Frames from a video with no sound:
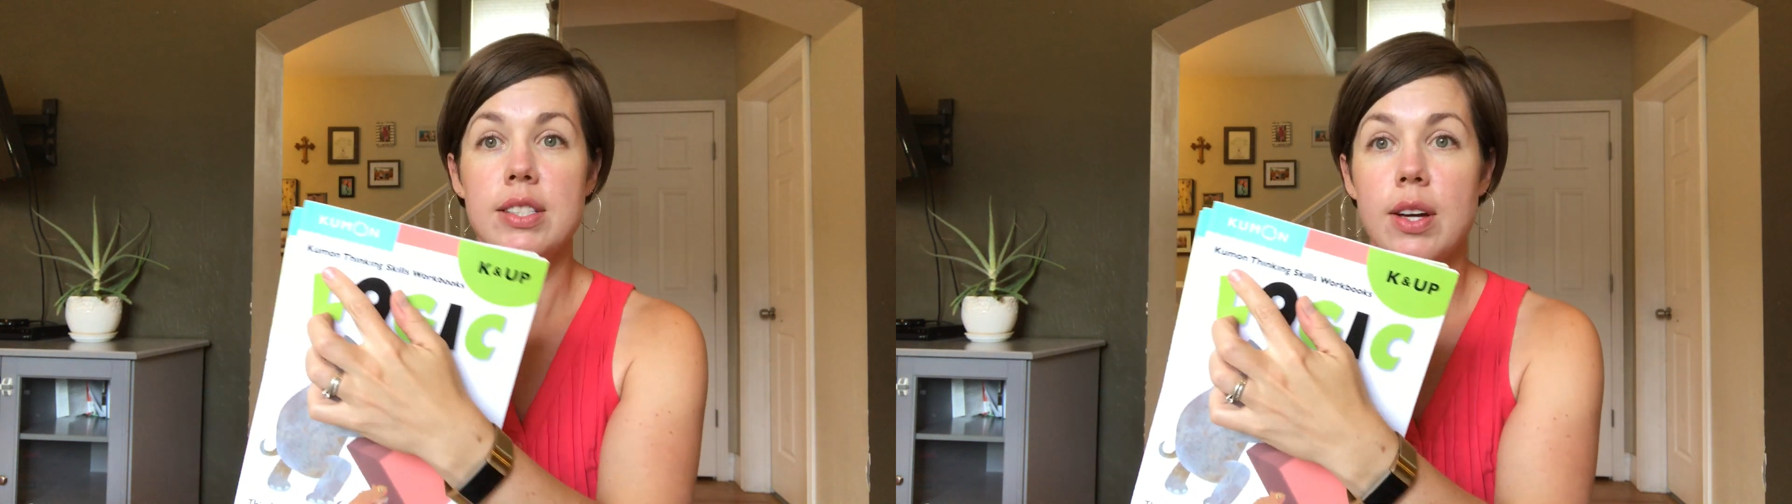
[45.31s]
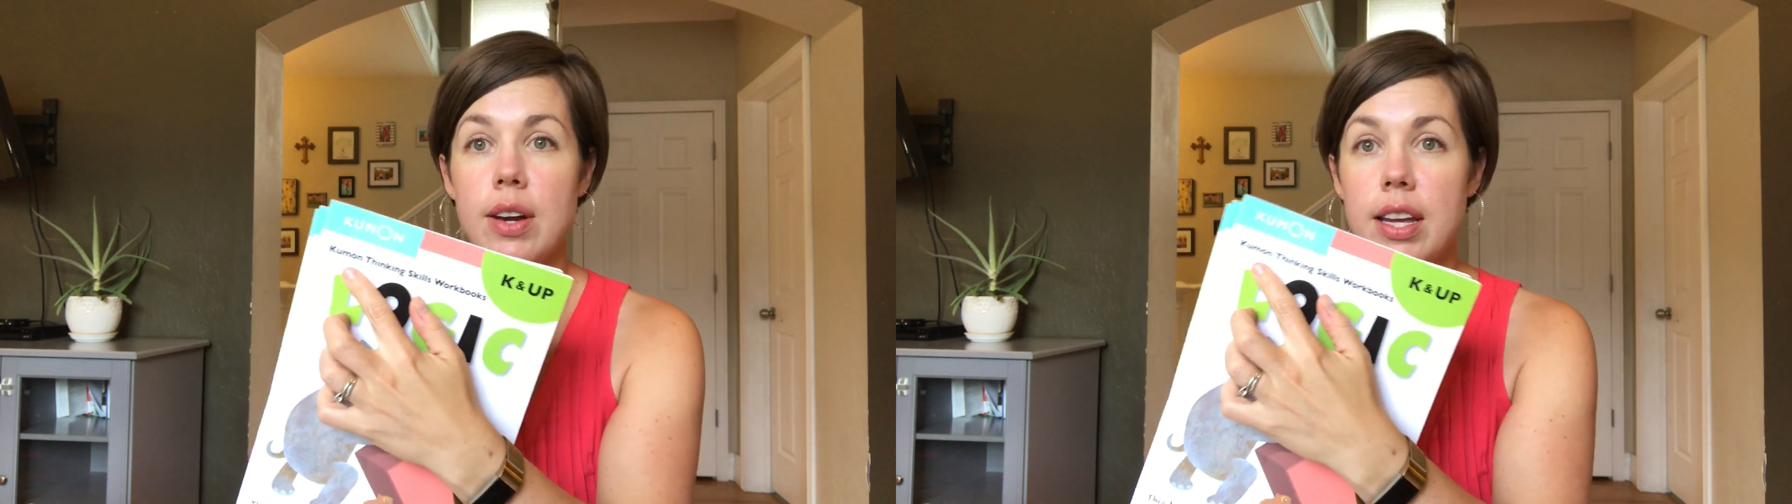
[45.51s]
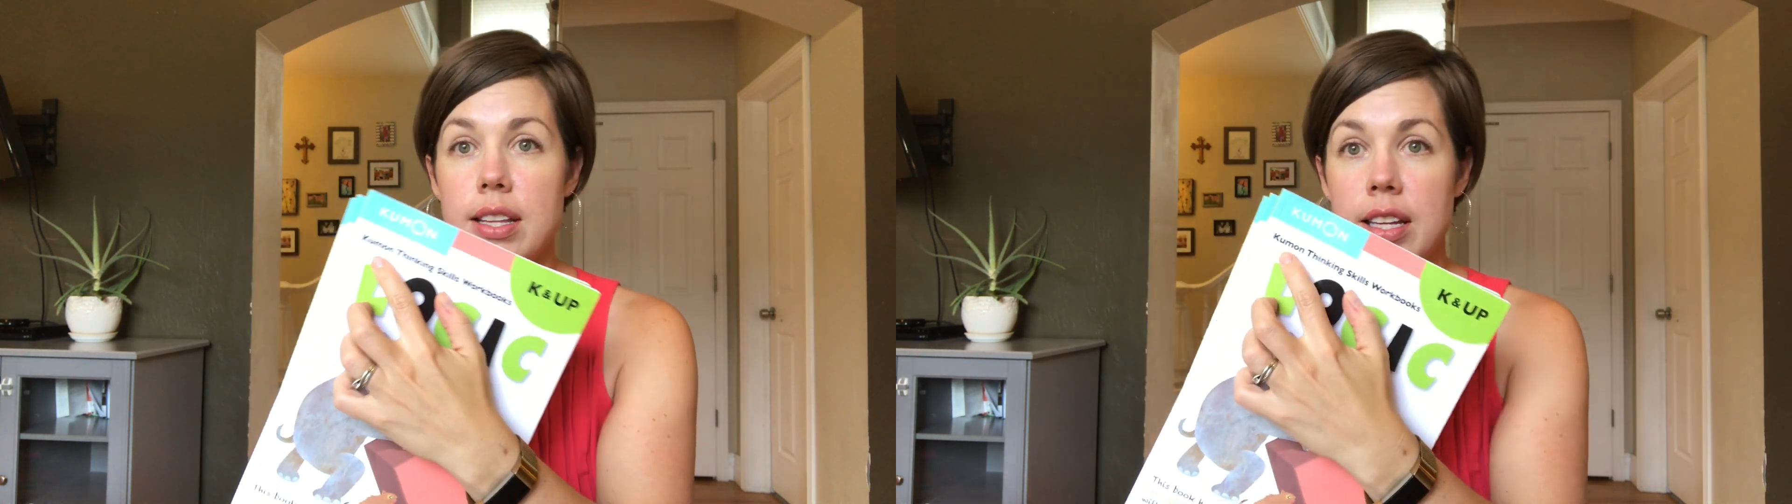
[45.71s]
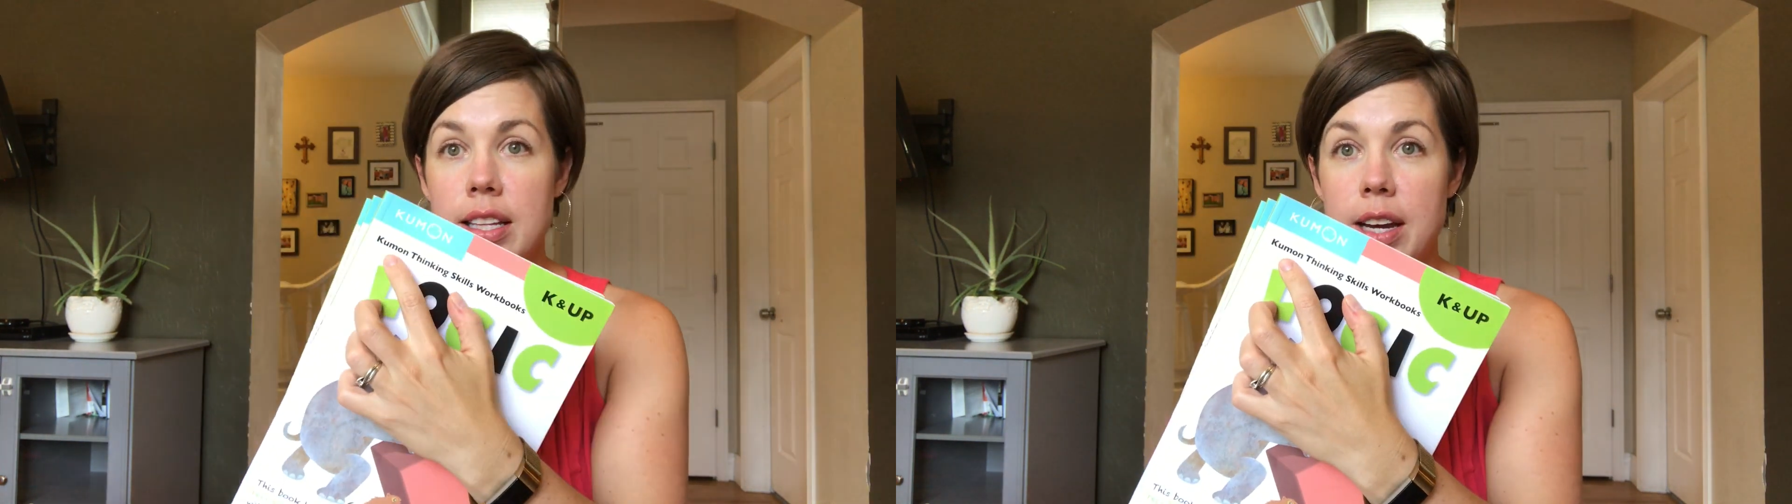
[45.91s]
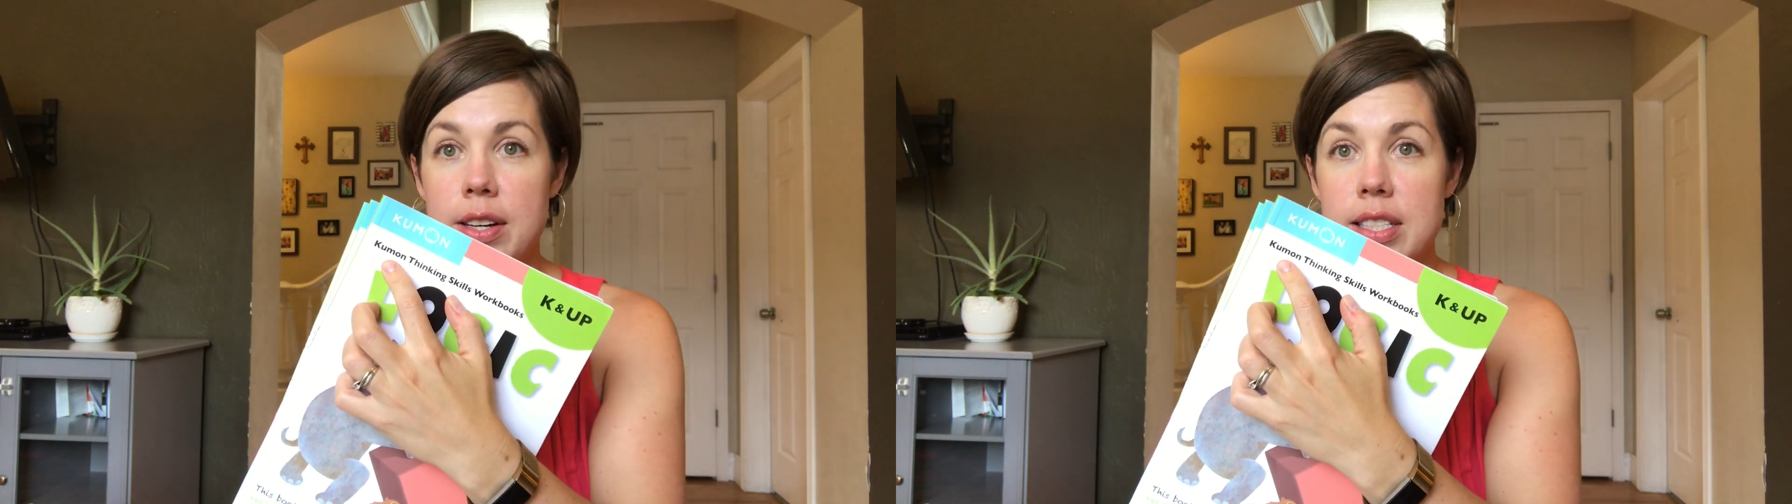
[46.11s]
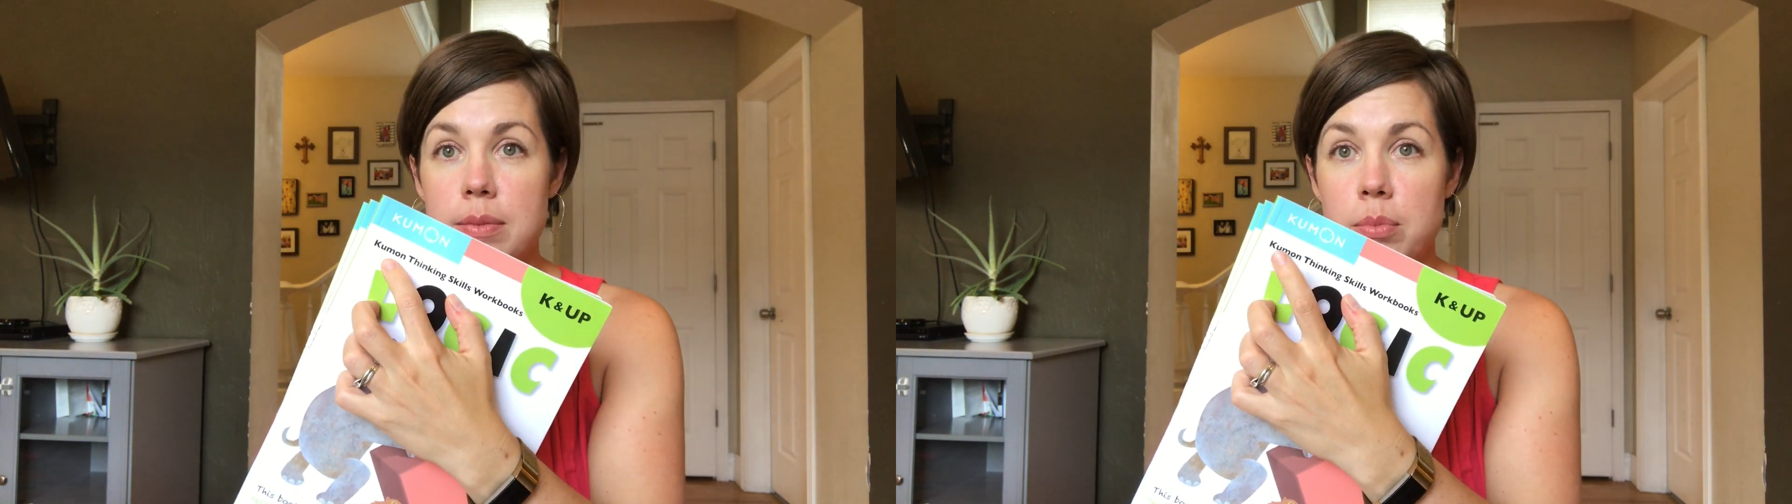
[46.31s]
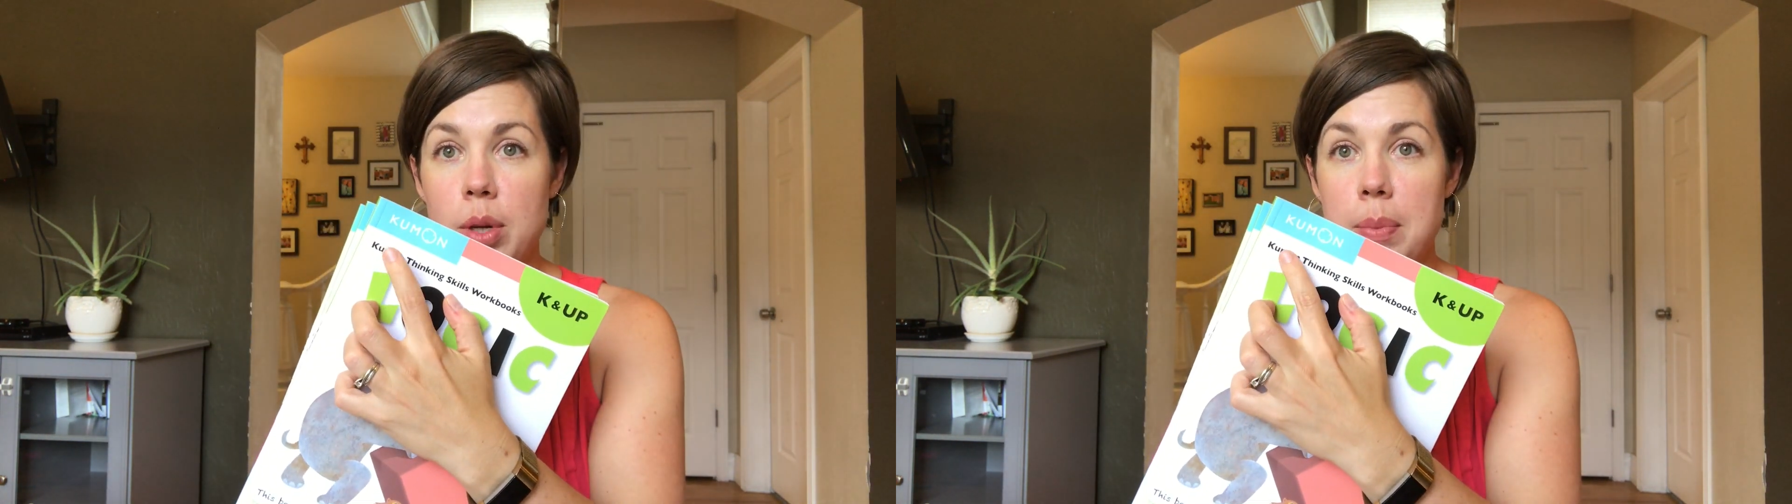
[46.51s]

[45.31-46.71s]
Sorry, the glare is pretty